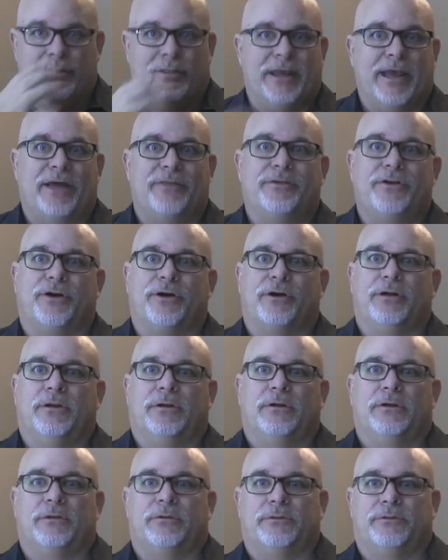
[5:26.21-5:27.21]
They had their
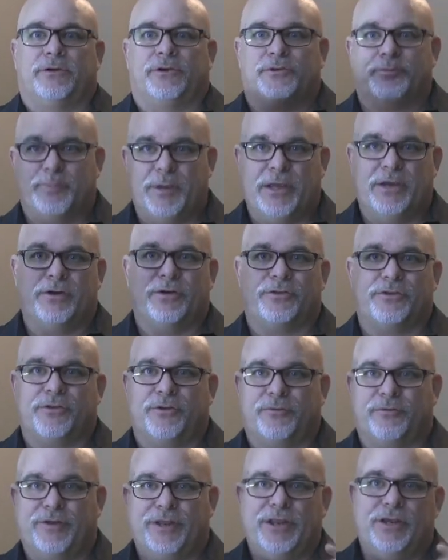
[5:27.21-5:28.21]
speakers and
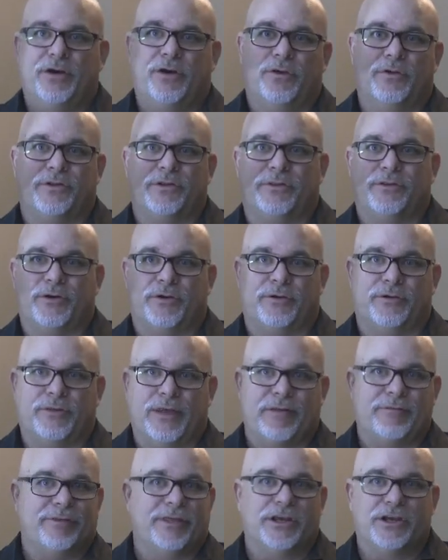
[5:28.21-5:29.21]
their videos and their
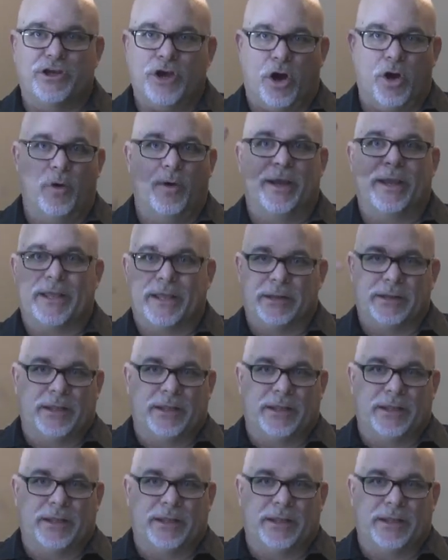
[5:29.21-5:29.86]
everything going,